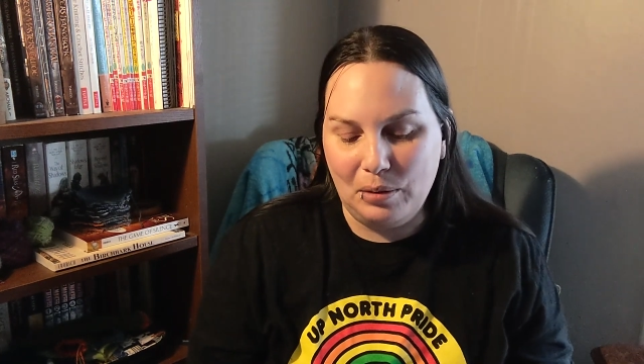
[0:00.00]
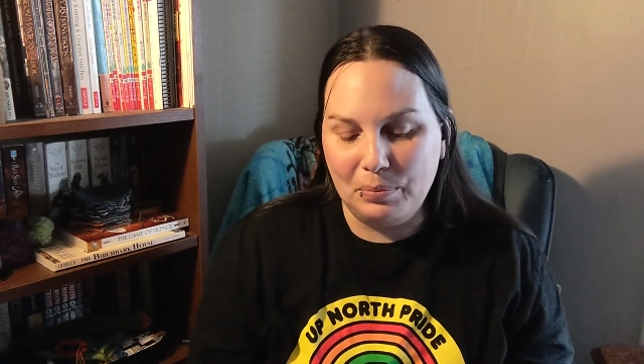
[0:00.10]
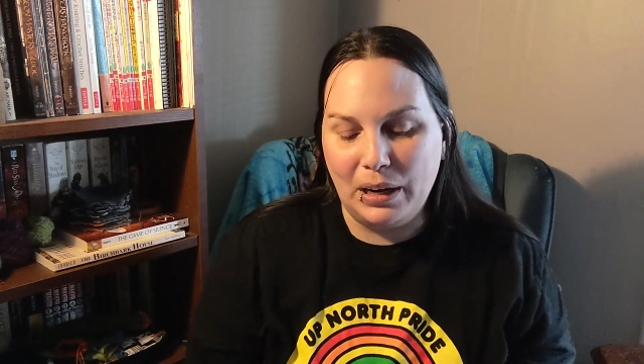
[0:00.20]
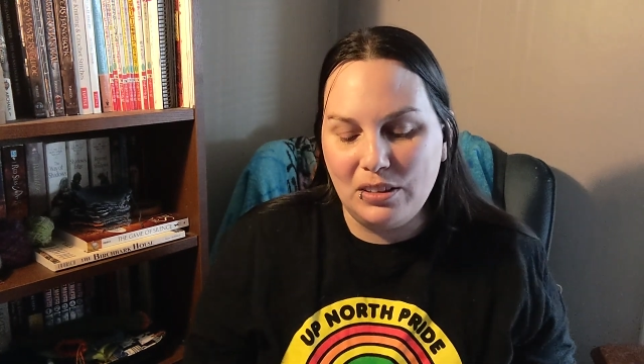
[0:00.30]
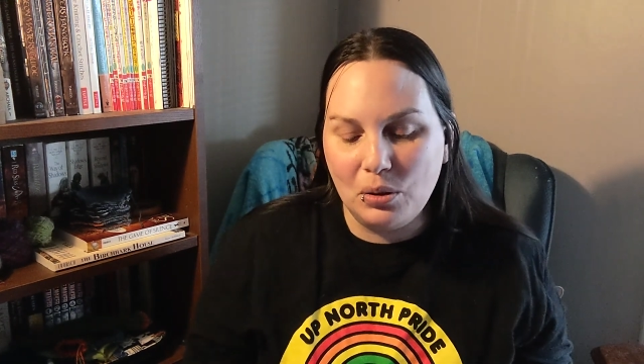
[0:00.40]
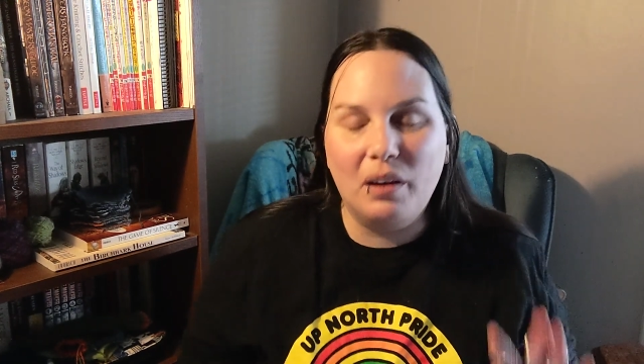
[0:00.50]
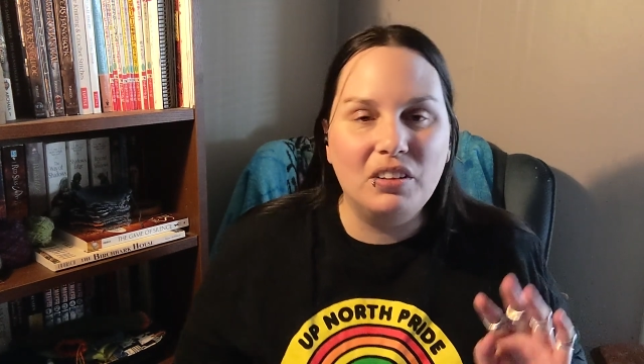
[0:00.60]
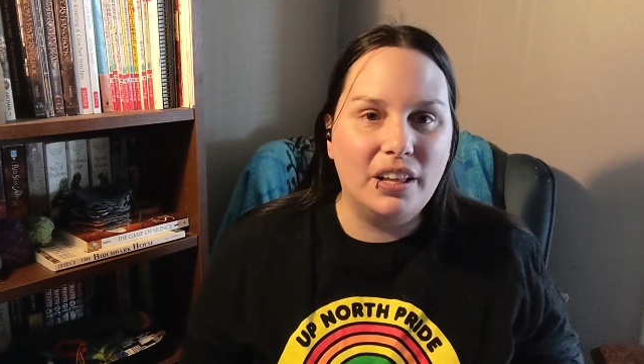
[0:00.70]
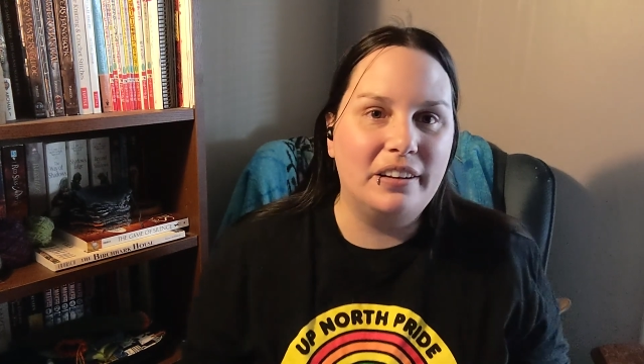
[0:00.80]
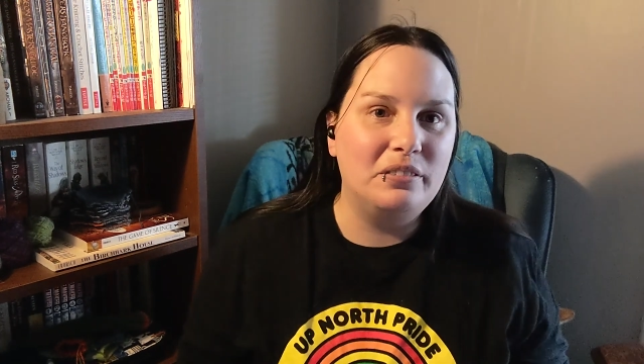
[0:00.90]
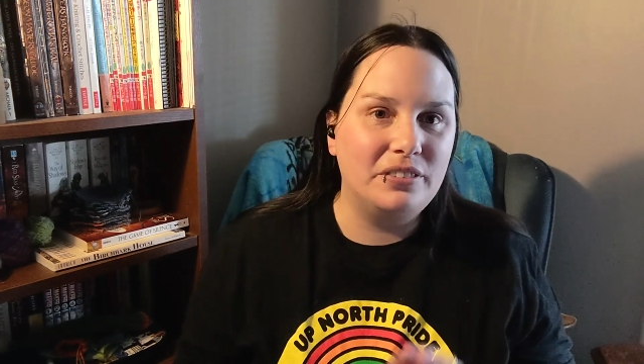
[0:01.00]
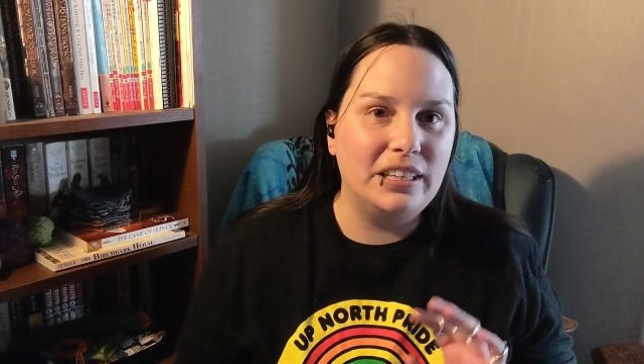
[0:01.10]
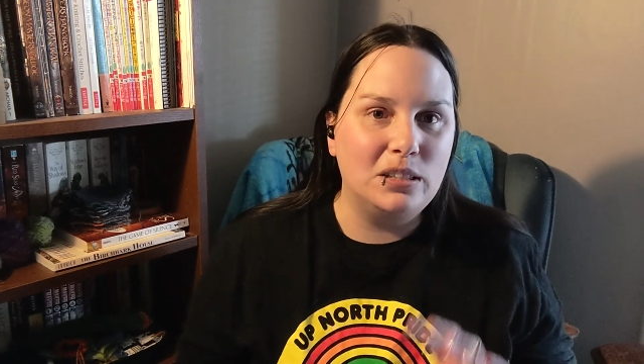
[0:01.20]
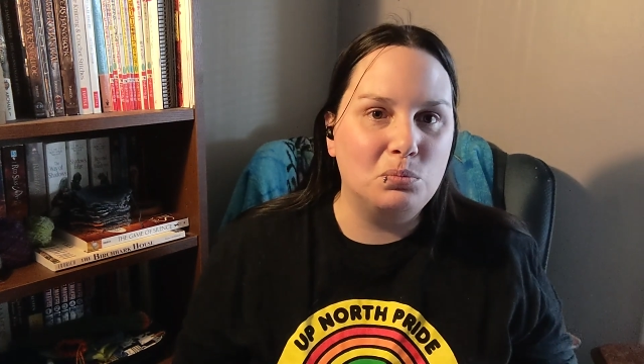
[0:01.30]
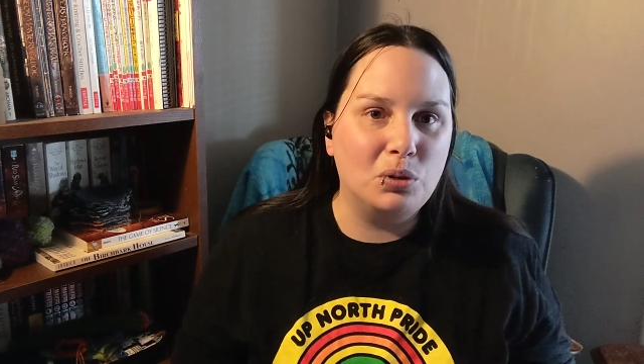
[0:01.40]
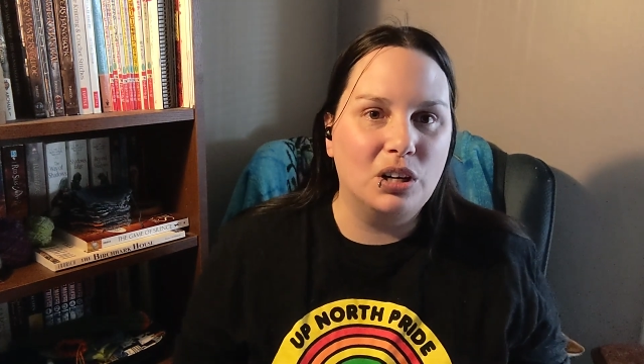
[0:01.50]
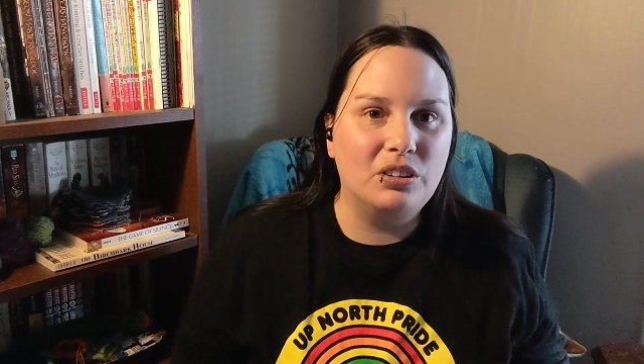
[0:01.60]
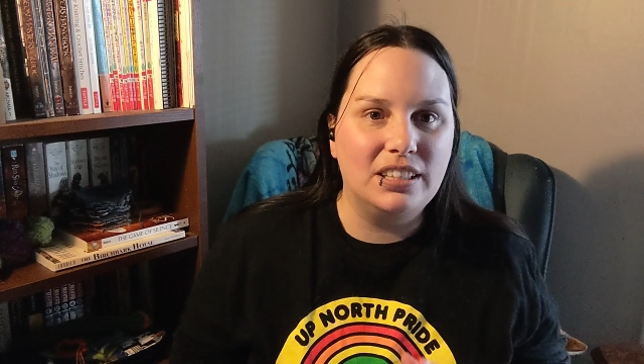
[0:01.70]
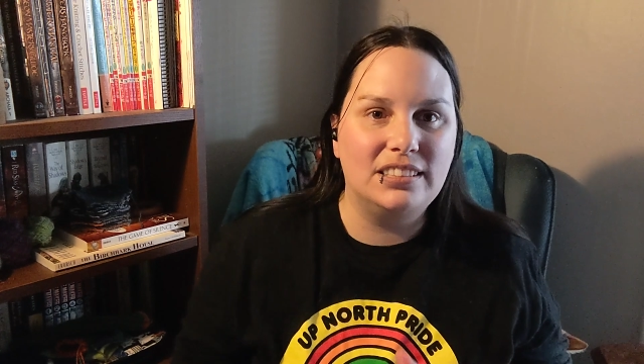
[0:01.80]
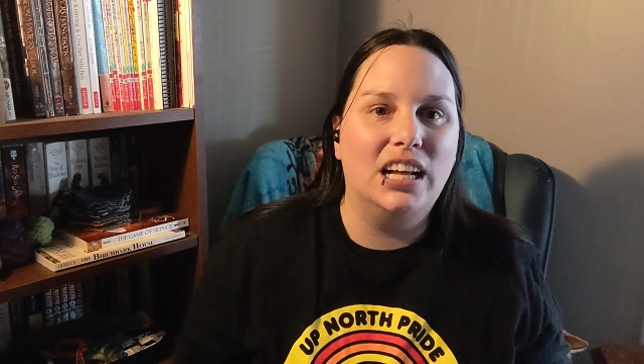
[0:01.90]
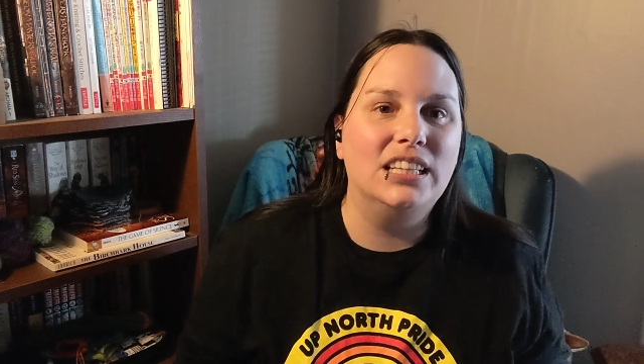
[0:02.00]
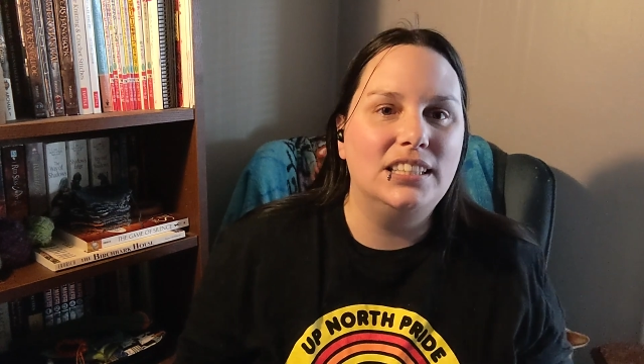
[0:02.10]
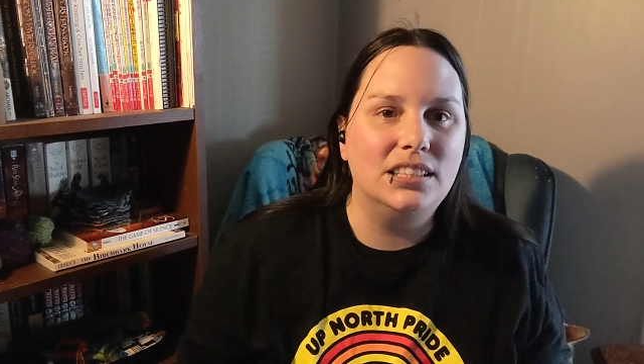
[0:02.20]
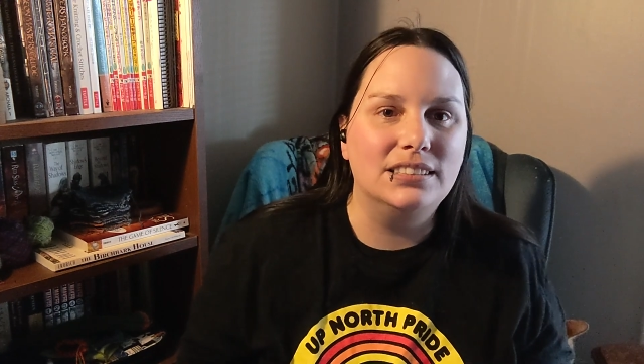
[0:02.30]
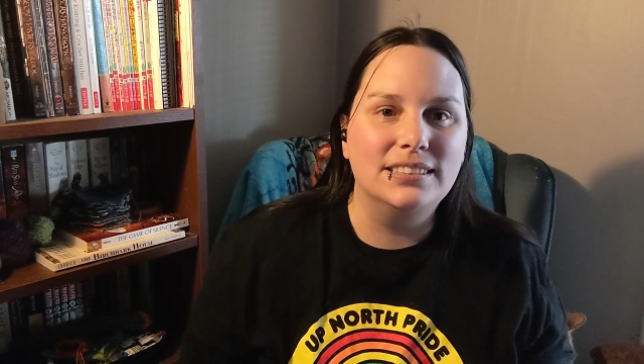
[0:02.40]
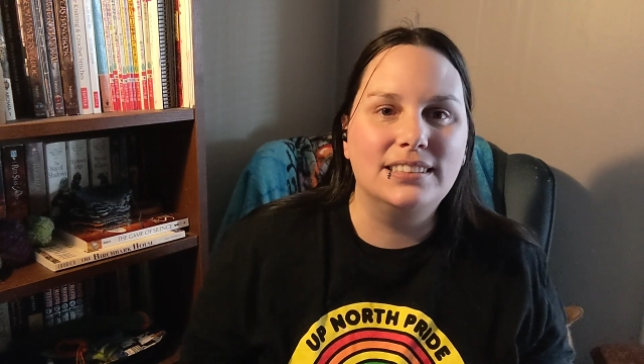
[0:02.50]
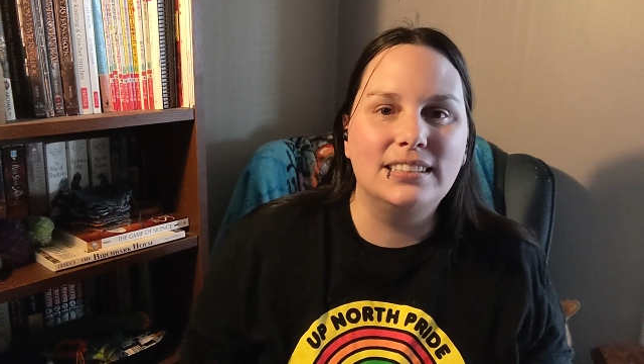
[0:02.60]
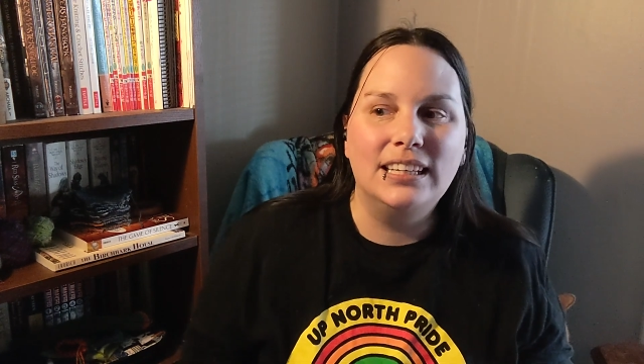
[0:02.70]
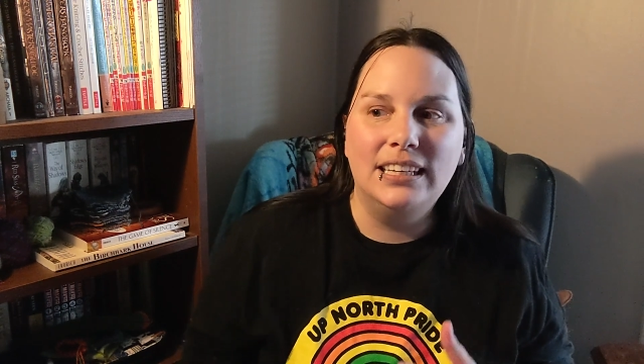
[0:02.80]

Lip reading: but I do have a lot of in progress on the needles